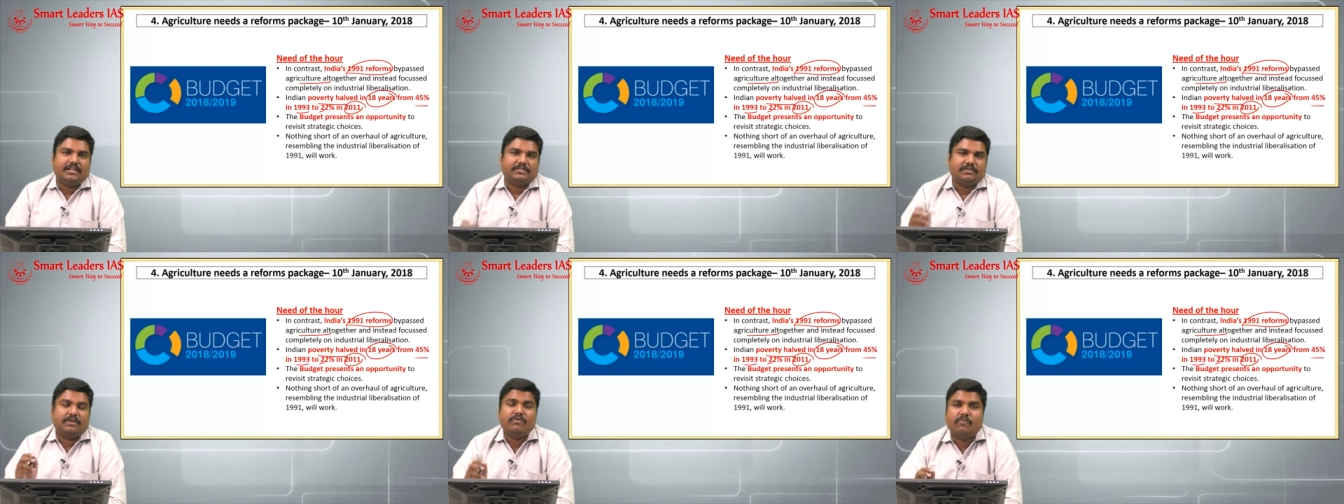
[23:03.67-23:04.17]

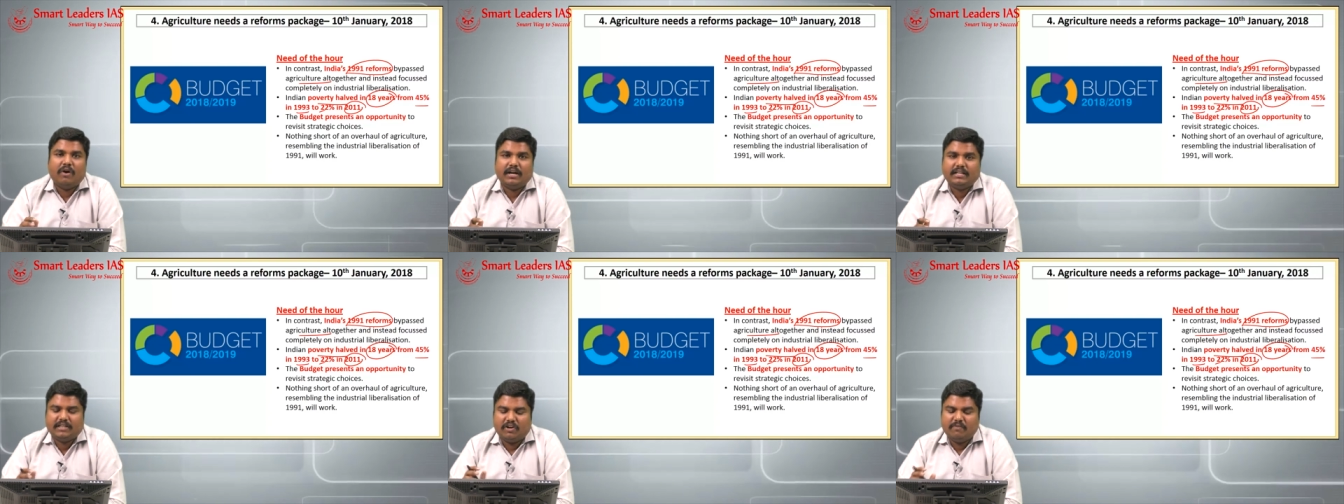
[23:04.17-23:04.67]
So now
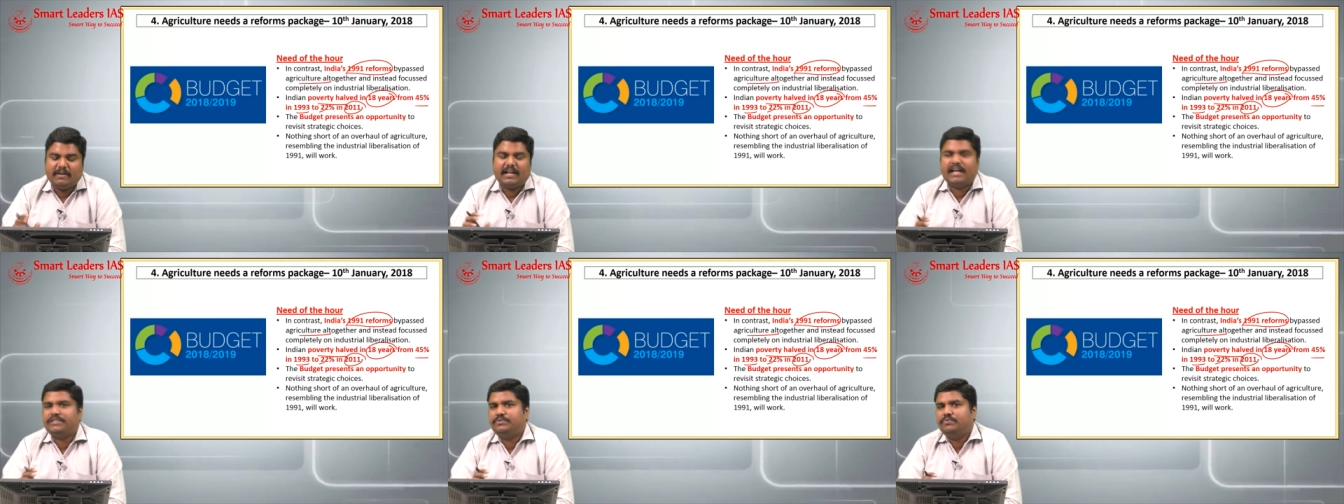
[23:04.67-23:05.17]
what government
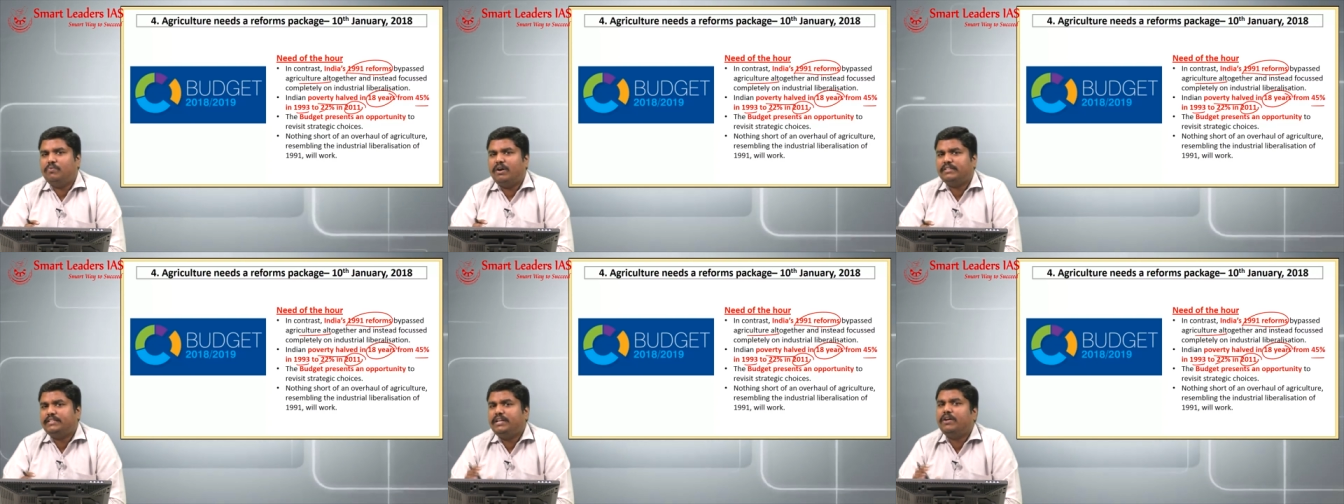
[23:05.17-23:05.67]
has to do, what
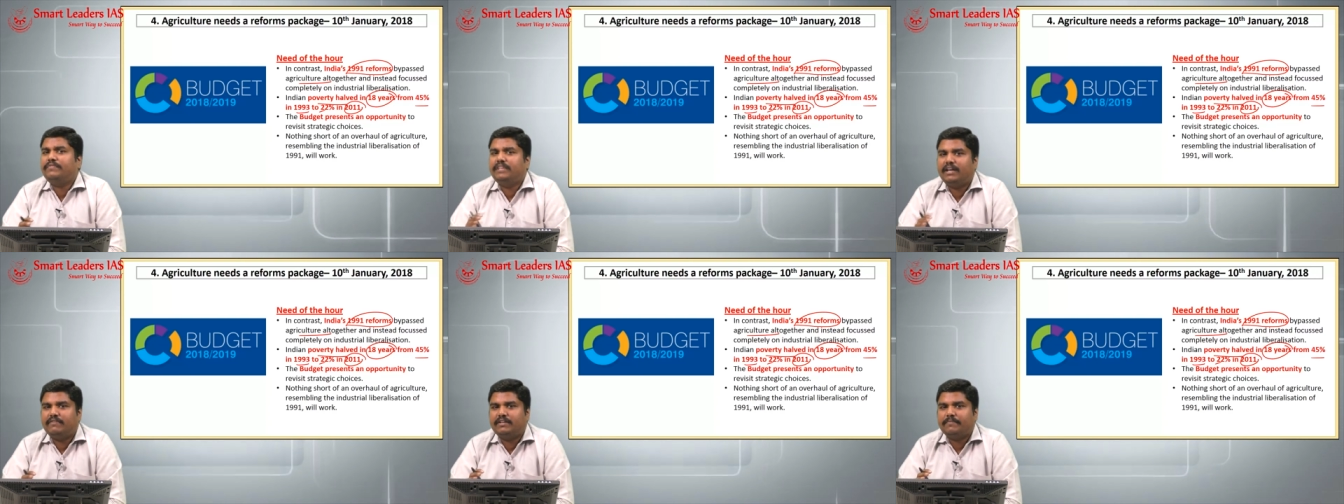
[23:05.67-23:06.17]
is need of the
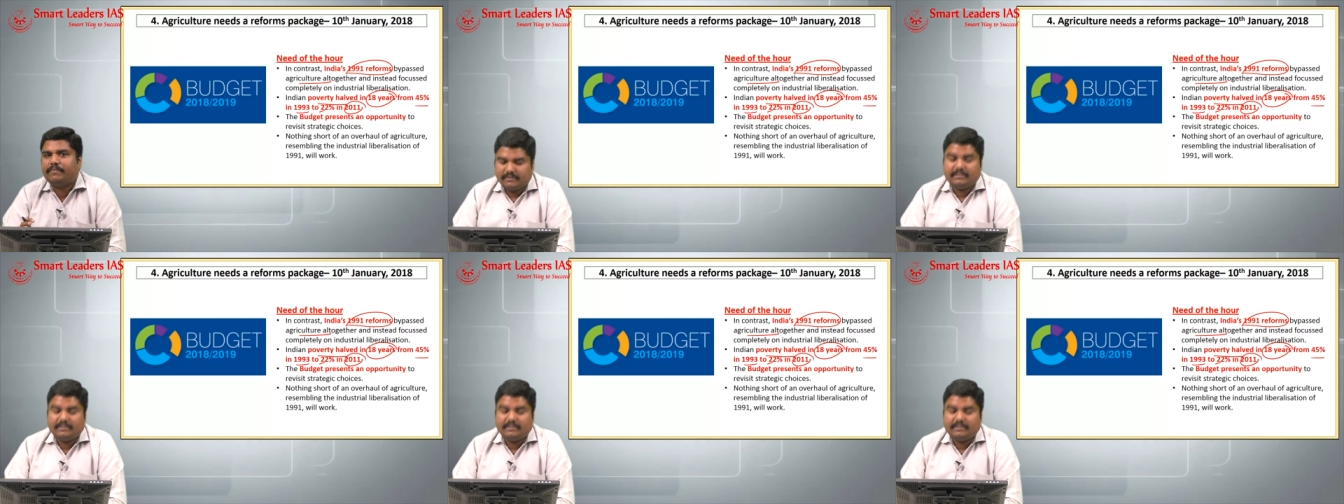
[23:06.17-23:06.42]
hour?